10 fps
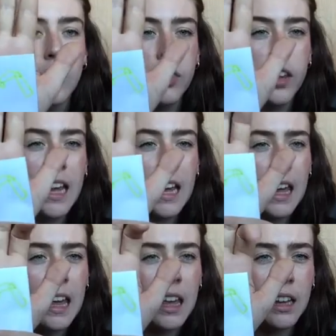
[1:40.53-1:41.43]

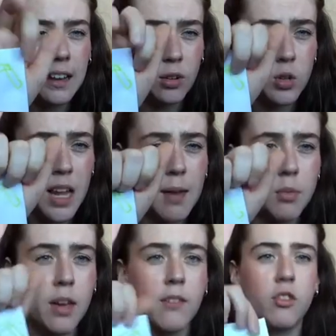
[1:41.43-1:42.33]
3 little
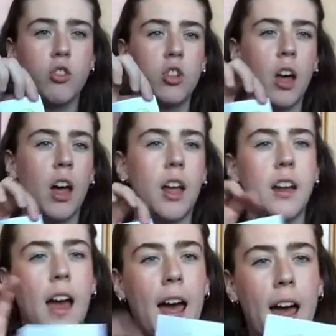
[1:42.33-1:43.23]
shapes. So I've
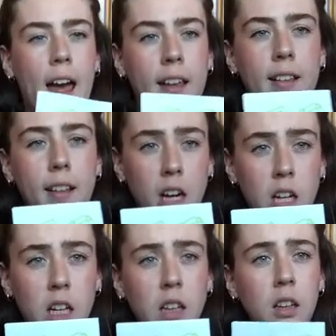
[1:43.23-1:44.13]
done a
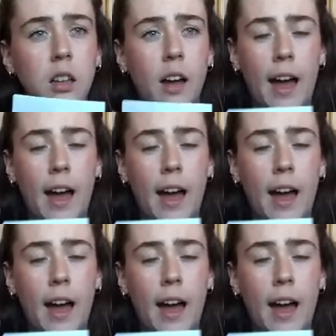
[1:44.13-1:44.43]
circle,